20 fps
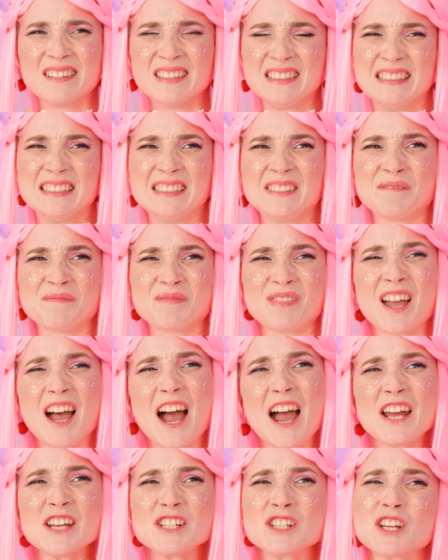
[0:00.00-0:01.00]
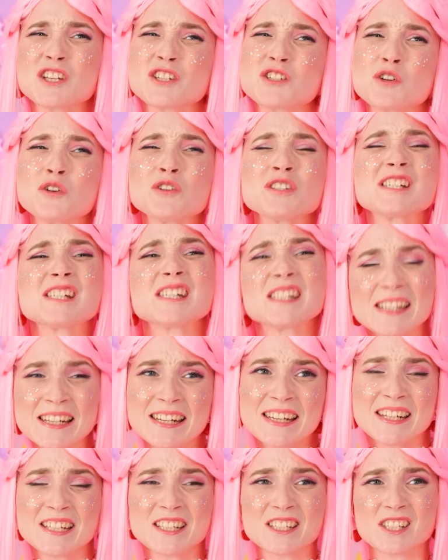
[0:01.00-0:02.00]
I just don't
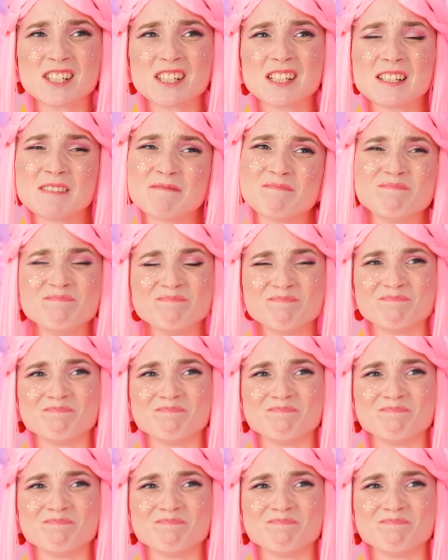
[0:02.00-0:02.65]
see it.